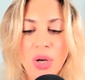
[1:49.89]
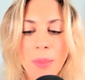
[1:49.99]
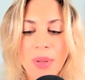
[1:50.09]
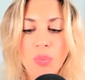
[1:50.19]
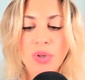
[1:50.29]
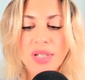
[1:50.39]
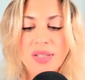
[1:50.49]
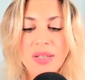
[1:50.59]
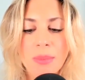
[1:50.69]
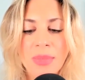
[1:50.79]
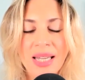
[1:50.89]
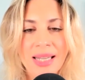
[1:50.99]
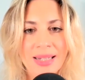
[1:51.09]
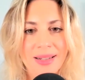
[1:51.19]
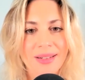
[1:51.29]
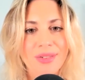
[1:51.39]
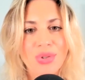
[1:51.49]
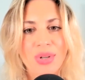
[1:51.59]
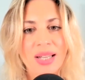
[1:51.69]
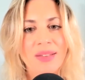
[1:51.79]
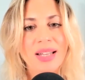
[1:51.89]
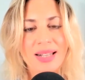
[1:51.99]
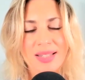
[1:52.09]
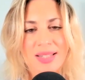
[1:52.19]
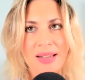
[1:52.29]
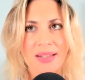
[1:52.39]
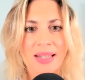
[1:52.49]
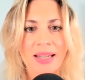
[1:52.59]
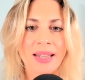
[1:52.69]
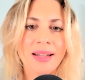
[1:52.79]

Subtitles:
But what does it mean to live ecstatically?